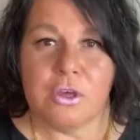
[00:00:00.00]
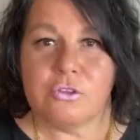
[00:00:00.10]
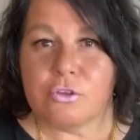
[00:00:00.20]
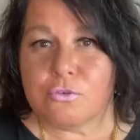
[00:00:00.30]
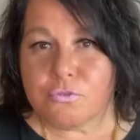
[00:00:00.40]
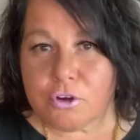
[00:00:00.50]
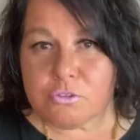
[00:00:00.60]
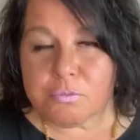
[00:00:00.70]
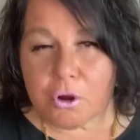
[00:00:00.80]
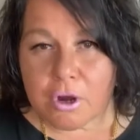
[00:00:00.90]
So the first
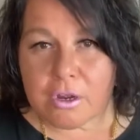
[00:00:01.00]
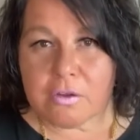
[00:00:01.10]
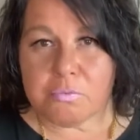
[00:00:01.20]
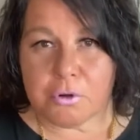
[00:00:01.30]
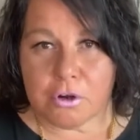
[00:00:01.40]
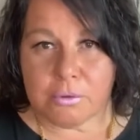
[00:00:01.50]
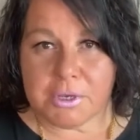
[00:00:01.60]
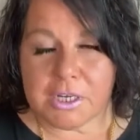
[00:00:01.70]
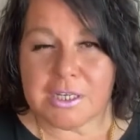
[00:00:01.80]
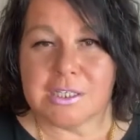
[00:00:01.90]
part of
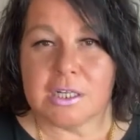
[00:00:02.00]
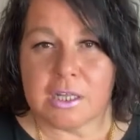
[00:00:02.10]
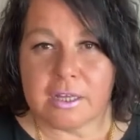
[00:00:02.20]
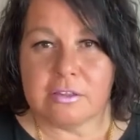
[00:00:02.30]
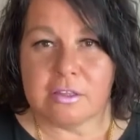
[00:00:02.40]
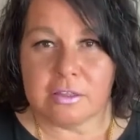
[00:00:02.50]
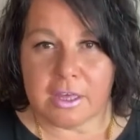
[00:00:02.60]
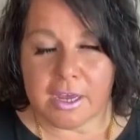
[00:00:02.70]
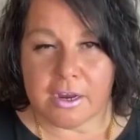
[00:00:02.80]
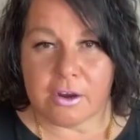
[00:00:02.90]
perming is cleansing the
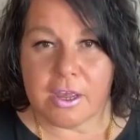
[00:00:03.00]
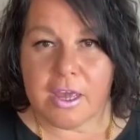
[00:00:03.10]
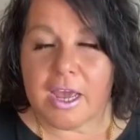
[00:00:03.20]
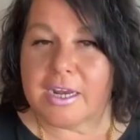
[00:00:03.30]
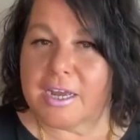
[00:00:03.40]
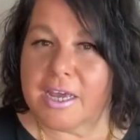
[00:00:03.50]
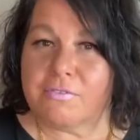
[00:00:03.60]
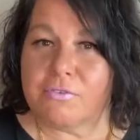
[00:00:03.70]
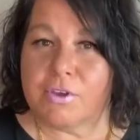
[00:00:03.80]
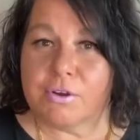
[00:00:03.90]
hair. And I have
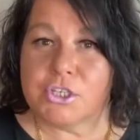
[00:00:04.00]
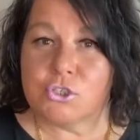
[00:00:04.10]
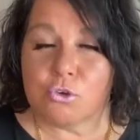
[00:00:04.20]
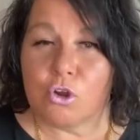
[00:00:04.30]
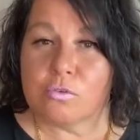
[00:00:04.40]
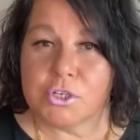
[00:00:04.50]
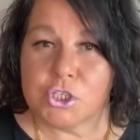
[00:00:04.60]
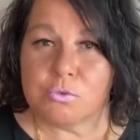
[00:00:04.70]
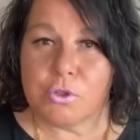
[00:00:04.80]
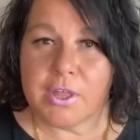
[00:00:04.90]
a very strong
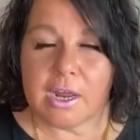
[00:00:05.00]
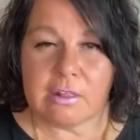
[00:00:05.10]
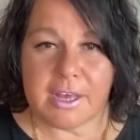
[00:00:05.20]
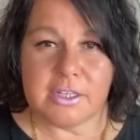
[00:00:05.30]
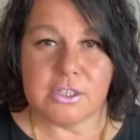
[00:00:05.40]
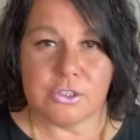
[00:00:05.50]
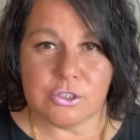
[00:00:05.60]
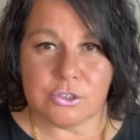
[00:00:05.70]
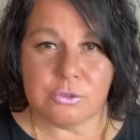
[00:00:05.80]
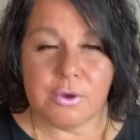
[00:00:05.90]
ritual that I like to
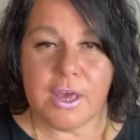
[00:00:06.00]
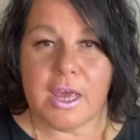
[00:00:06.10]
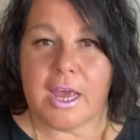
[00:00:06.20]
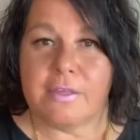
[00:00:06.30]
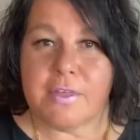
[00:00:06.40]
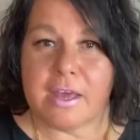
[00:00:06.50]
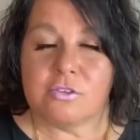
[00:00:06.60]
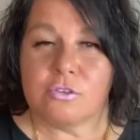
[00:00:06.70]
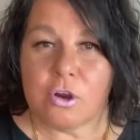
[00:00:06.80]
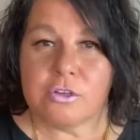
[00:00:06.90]
do, and that
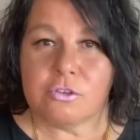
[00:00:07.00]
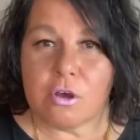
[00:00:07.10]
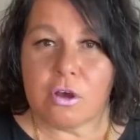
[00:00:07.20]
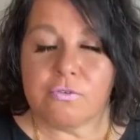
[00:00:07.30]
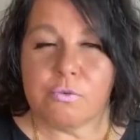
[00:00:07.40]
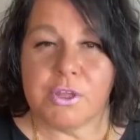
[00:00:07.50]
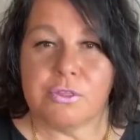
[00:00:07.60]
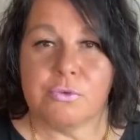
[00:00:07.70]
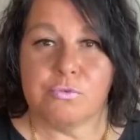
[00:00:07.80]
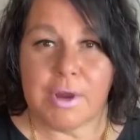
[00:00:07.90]
starts off with the
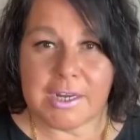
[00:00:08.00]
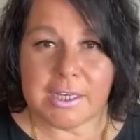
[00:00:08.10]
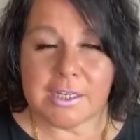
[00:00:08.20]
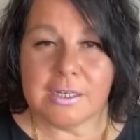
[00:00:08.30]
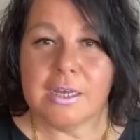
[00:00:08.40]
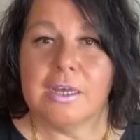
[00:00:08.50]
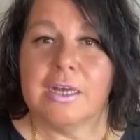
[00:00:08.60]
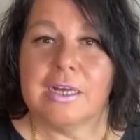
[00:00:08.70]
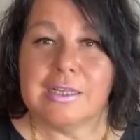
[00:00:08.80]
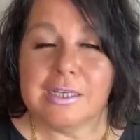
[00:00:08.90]
Redken
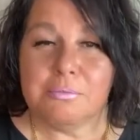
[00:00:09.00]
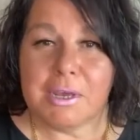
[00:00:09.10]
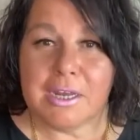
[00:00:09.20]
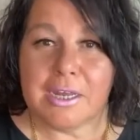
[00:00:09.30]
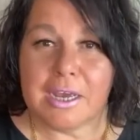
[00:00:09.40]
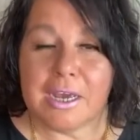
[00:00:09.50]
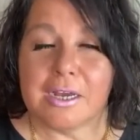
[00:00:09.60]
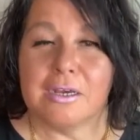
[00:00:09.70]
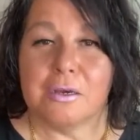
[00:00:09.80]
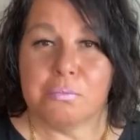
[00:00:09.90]
Clean Maniac
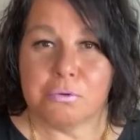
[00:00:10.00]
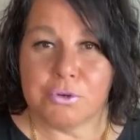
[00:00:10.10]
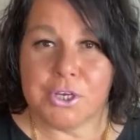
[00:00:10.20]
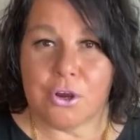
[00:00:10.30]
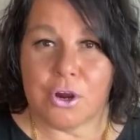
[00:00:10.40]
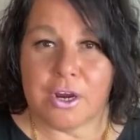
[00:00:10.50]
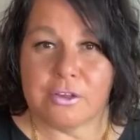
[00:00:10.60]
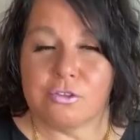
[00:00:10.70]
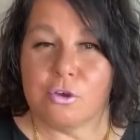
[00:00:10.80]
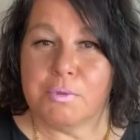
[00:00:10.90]
Pre-Art.
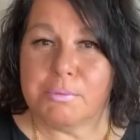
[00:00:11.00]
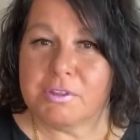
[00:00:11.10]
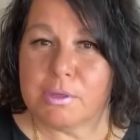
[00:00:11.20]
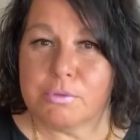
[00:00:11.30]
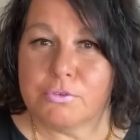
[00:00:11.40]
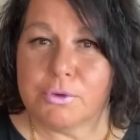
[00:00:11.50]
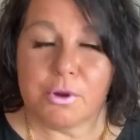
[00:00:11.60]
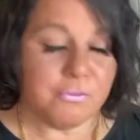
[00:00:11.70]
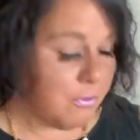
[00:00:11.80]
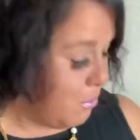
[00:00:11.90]
So maybe some of you
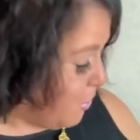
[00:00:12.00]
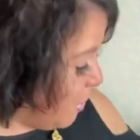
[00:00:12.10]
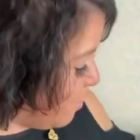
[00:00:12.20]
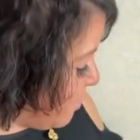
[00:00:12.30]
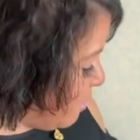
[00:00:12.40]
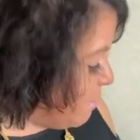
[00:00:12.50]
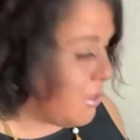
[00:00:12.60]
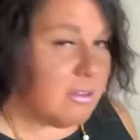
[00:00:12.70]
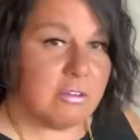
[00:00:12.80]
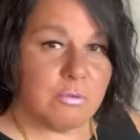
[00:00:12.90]
are familiar with it, but
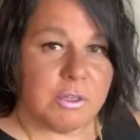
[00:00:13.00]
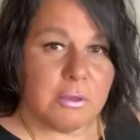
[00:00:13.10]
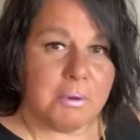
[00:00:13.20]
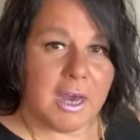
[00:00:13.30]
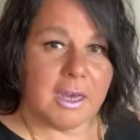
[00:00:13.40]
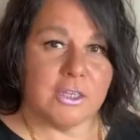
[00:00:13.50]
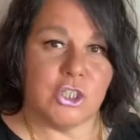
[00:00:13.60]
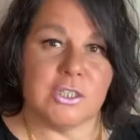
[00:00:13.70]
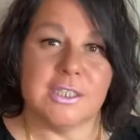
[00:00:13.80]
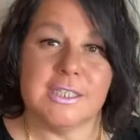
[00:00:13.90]
this is what the
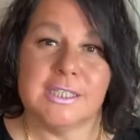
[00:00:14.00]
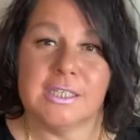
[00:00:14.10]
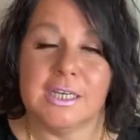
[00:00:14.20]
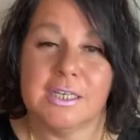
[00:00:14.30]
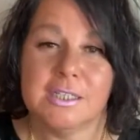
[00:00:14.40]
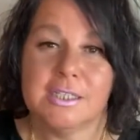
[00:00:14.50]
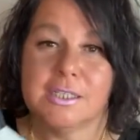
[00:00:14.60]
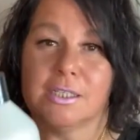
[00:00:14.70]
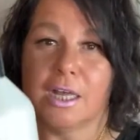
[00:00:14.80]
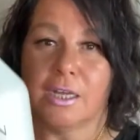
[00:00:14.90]
packaging. This is an
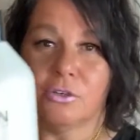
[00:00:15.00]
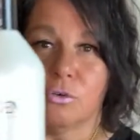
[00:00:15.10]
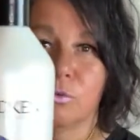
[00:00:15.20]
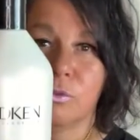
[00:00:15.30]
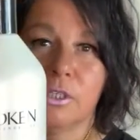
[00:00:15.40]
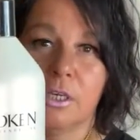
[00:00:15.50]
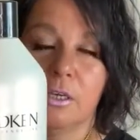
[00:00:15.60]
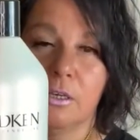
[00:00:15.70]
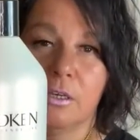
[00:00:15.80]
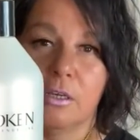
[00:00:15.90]
in-salon only
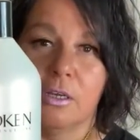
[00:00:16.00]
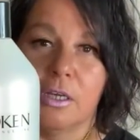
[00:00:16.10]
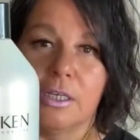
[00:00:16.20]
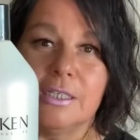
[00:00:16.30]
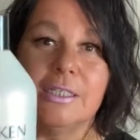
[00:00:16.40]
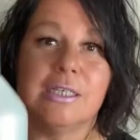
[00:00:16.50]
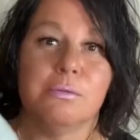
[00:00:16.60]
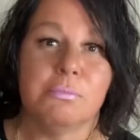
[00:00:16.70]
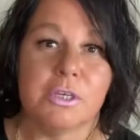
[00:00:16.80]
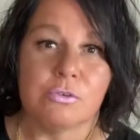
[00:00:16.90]

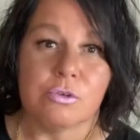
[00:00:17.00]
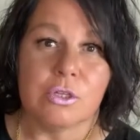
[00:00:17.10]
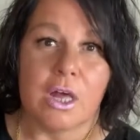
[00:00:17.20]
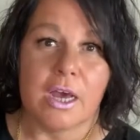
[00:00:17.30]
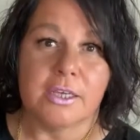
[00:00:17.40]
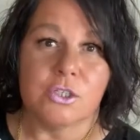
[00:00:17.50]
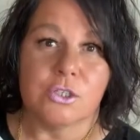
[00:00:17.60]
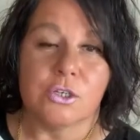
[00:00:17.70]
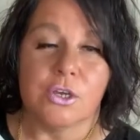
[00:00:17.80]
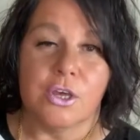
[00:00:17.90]

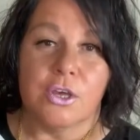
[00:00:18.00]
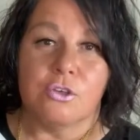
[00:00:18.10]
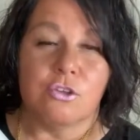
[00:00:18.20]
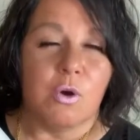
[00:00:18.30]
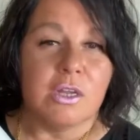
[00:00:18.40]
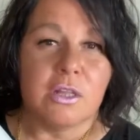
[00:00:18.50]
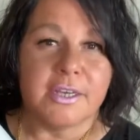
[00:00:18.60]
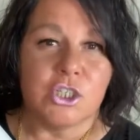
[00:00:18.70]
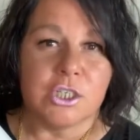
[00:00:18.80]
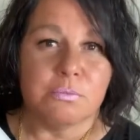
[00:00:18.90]
demineralizer. So unlike
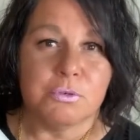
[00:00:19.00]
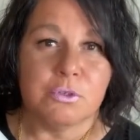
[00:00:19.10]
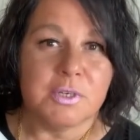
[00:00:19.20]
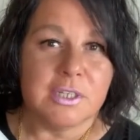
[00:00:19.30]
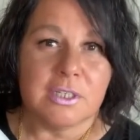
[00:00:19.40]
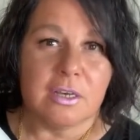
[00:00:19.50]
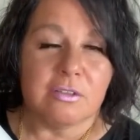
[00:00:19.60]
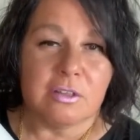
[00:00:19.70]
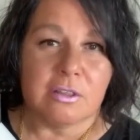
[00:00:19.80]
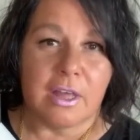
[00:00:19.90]
shampoo, it
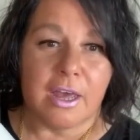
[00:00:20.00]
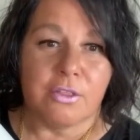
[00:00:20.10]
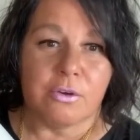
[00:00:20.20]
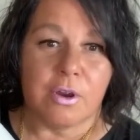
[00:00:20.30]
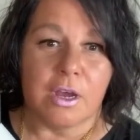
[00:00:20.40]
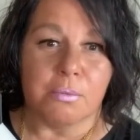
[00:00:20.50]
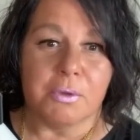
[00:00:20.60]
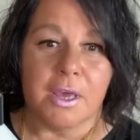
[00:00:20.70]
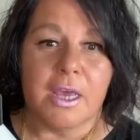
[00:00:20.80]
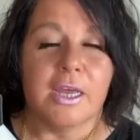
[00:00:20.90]
doesn't lather up.
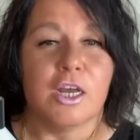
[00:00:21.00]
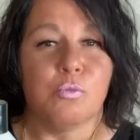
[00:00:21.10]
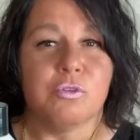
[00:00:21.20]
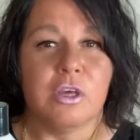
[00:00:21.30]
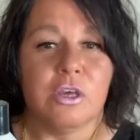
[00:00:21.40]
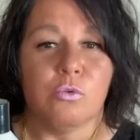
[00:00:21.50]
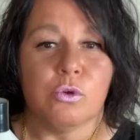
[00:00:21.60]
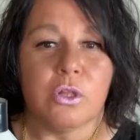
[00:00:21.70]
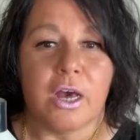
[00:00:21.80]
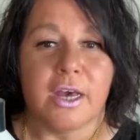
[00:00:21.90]
It helps
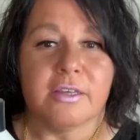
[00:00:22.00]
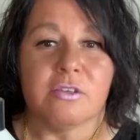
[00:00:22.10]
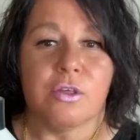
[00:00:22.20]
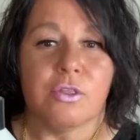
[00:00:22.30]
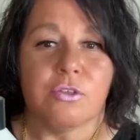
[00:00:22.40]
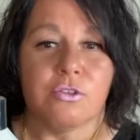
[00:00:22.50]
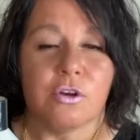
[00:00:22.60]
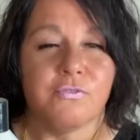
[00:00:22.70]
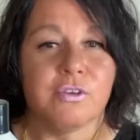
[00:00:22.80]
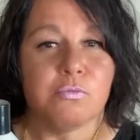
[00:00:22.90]
equalize the
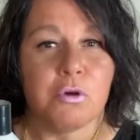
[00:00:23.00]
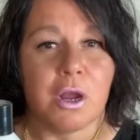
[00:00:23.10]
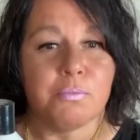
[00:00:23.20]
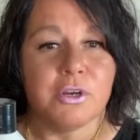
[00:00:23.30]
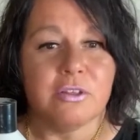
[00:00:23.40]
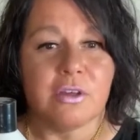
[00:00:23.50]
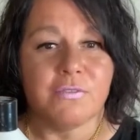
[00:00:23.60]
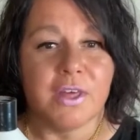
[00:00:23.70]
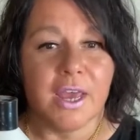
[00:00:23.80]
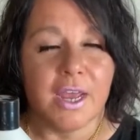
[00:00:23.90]
surface properties of the
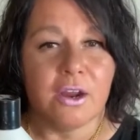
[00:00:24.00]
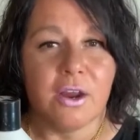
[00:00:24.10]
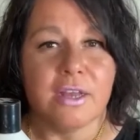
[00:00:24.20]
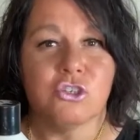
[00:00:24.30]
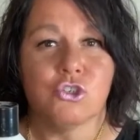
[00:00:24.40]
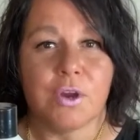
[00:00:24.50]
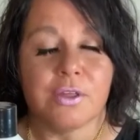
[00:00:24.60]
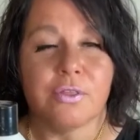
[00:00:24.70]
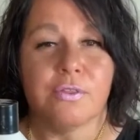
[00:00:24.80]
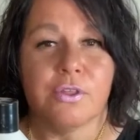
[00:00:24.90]
hair and
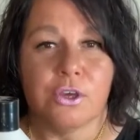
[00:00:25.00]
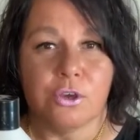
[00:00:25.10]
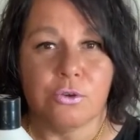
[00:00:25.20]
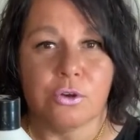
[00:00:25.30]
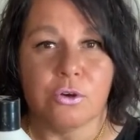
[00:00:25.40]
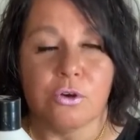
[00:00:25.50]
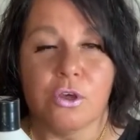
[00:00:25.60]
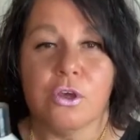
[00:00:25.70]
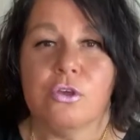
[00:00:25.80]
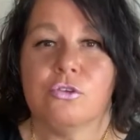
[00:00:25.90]
strengthen the cuticle.
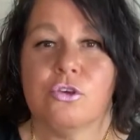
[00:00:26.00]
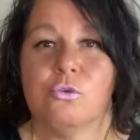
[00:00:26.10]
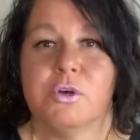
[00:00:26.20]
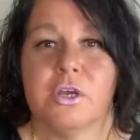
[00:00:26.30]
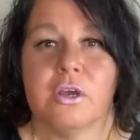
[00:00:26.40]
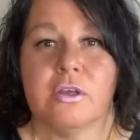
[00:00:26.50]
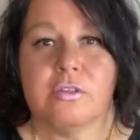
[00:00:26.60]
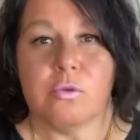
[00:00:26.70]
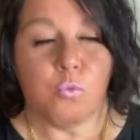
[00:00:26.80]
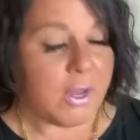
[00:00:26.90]
So you want
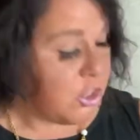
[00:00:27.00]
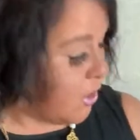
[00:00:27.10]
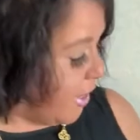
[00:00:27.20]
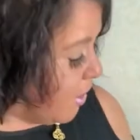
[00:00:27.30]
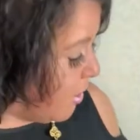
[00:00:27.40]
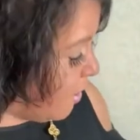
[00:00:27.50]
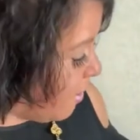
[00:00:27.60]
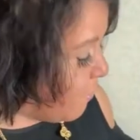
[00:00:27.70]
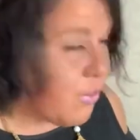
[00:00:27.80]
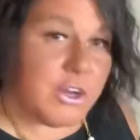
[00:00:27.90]
to wet your hair
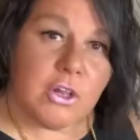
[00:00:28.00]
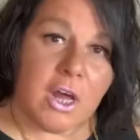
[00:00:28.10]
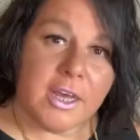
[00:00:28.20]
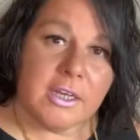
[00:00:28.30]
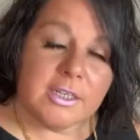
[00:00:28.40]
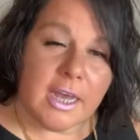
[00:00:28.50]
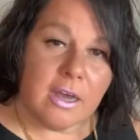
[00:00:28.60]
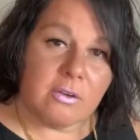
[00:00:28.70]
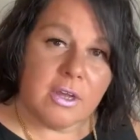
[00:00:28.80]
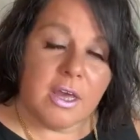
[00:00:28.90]
for the client
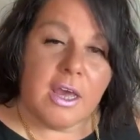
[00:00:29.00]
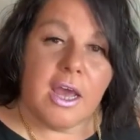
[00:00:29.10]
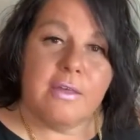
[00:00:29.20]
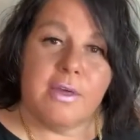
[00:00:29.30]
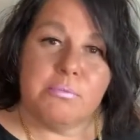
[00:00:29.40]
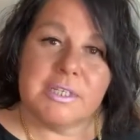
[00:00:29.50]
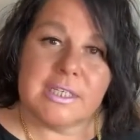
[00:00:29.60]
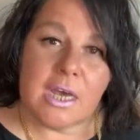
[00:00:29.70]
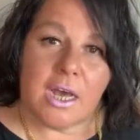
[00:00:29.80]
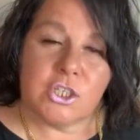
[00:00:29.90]
down and then
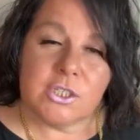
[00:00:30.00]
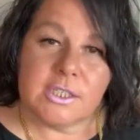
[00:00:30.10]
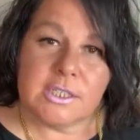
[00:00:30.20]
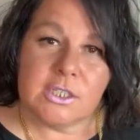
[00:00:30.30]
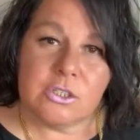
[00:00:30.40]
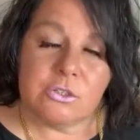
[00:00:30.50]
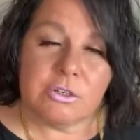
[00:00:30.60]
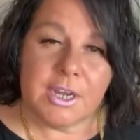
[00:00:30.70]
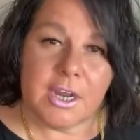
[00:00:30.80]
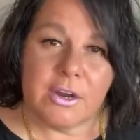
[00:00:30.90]
massage this into their
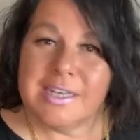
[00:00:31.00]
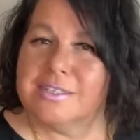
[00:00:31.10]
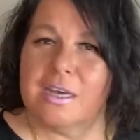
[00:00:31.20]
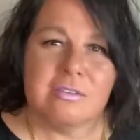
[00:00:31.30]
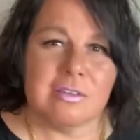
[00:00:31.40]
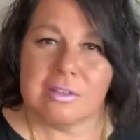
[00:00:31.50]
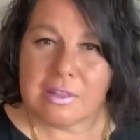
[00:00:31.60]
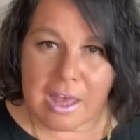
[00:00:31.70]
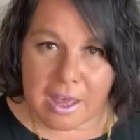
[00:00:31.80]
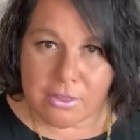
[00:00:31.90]
hair. It doesn't
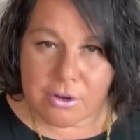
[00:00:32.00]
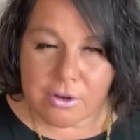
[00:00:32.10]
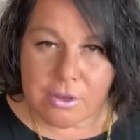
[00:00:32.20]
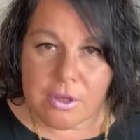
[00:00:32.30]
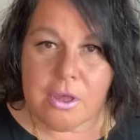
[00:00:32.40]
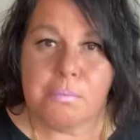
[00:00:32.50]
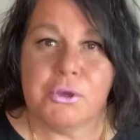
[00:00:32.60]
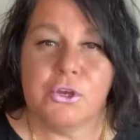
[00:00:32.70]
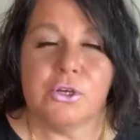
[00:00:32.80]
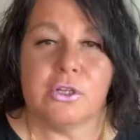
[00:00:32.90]
lather, but
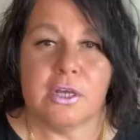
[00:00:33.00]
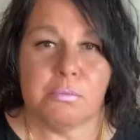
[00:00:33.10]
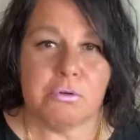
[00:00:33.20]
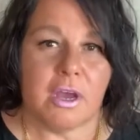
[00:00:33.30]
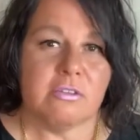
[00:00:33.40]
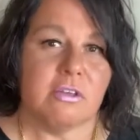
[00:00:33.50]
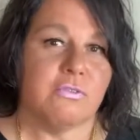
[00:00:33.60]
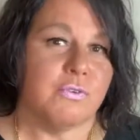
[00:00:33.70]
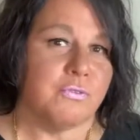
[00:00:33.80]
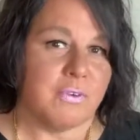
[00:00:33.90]
you're going to let it process
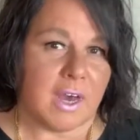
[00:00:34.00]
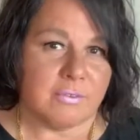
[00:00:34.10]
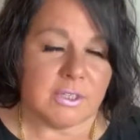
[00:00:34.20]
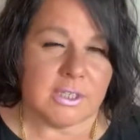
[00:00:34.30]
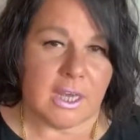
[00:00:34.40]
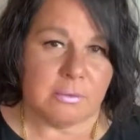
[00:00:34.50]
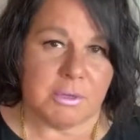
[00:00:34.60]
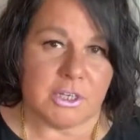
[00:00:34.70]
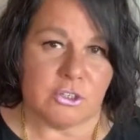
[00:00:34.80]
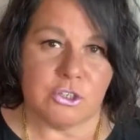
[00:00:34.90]
for 5 to 10
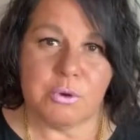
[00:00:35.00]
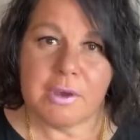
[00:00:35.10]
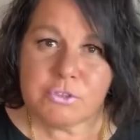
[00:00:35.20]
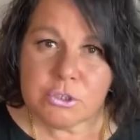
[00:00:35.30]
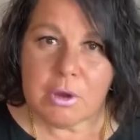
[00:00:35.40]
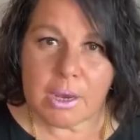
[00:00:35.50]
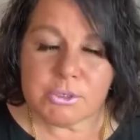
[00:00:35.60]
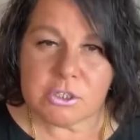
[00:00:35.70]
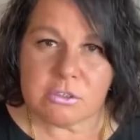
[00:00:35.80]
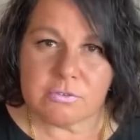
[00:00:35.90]
minutes. And you have 2
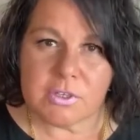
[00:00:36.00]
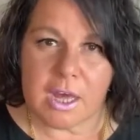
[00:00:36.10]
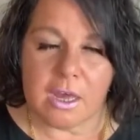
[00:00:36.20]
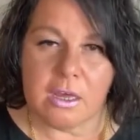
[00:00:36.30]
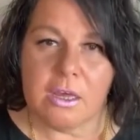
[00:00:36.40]
options for that.